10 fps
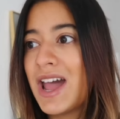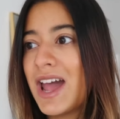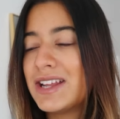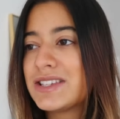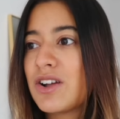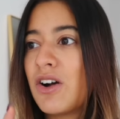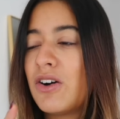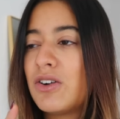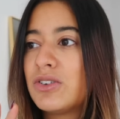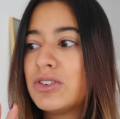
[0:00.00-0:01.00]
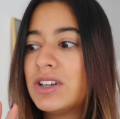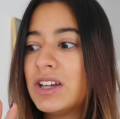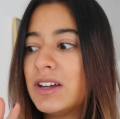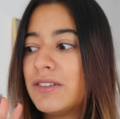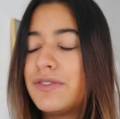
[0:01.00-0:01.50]
and it's called
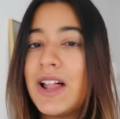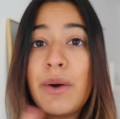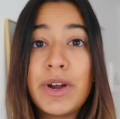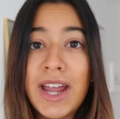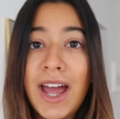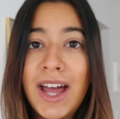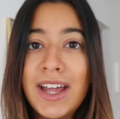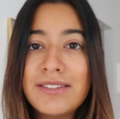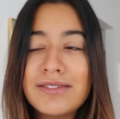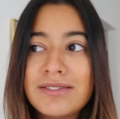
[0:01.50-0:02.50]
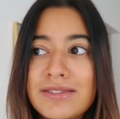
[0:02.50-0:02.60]
Flower Cat.